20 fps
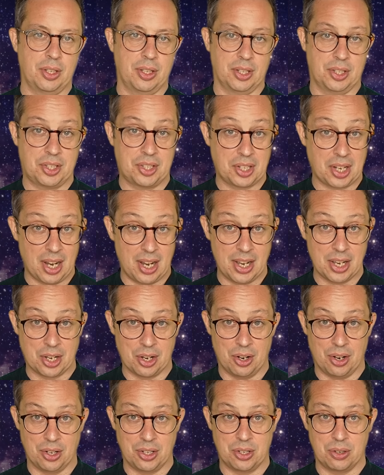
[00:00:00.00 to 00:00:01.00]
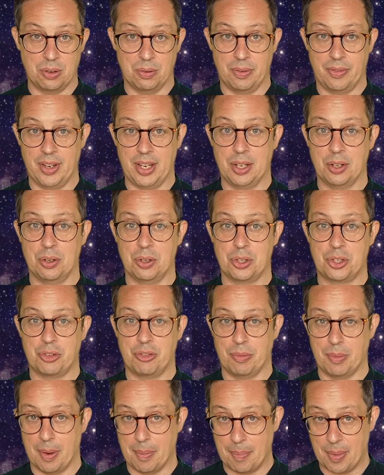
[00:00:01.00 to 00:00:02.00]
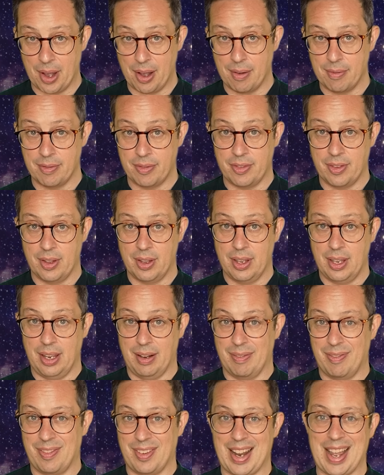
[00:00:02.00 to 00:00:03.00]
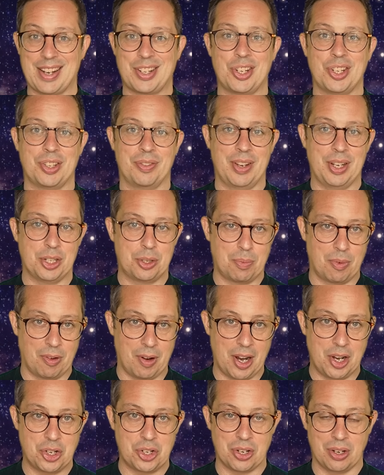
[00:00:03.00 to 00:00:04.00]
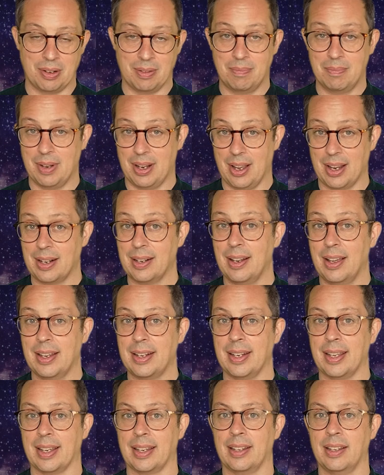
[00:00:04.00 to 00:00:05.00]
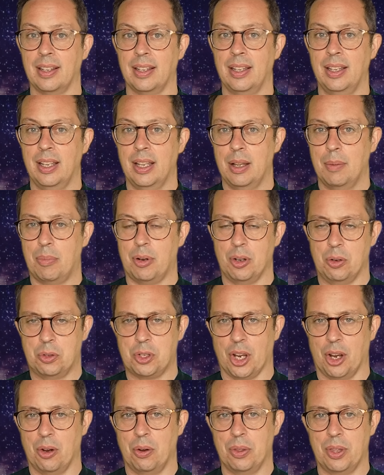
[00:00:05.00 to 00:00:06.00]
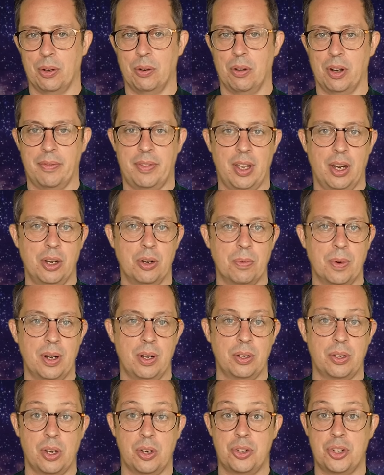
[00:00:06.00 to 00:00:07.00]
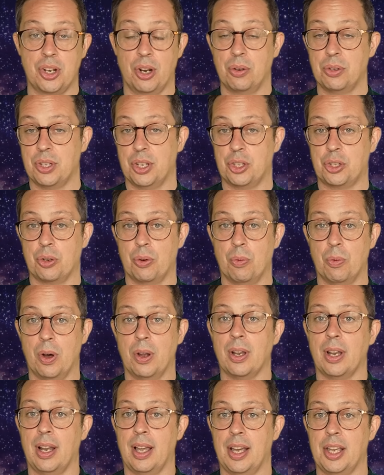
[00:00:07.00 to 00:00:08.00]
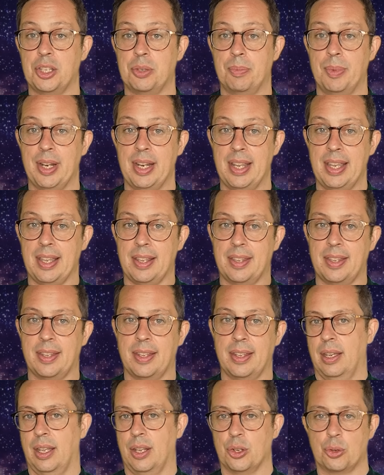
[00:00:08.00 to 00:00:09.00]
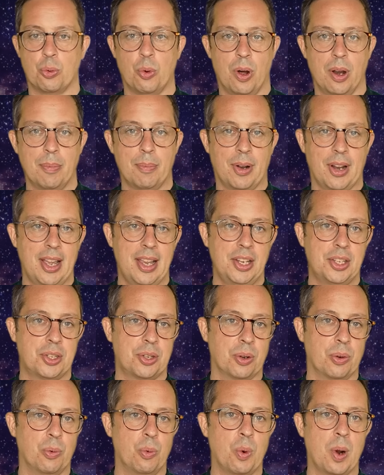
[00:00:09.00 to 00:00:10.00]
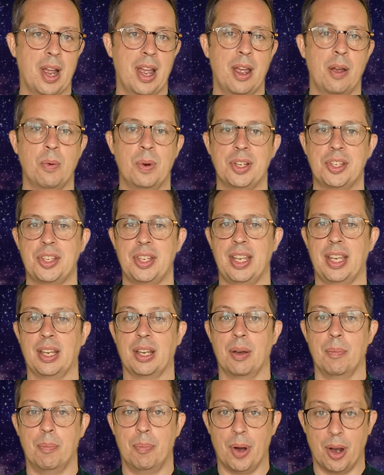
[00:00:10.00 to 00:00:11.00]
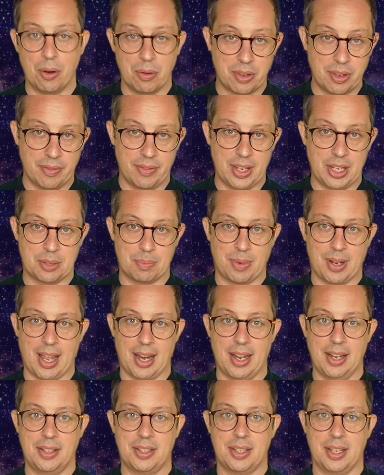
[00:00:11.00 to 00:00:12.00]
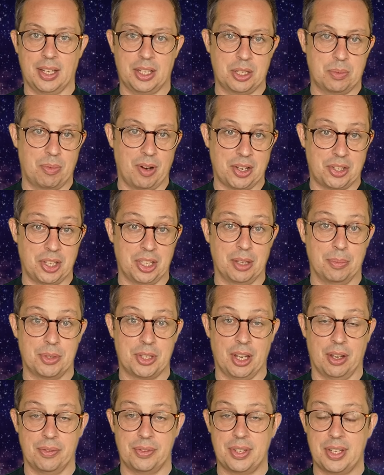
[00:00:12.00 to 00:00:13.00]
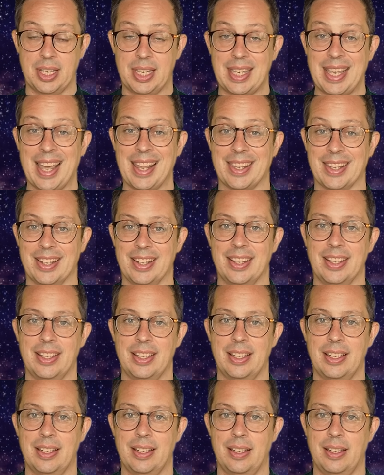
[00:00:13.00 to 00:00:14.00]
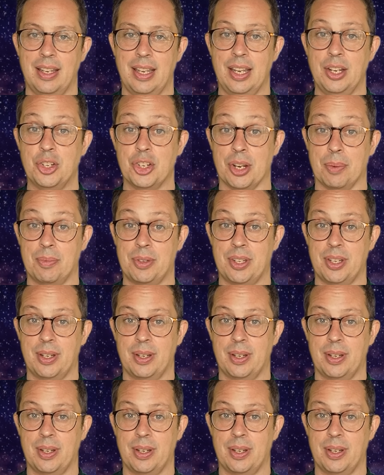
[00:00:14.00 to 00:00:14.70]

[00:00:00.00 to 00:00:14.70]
the sky god, reveals from above in flashes of inspiration like lightning. Pluto, the lord of the underworld, shows us what lies beneath. And there's one place where we're seeing both of these planets expressing themselves together: Egypt.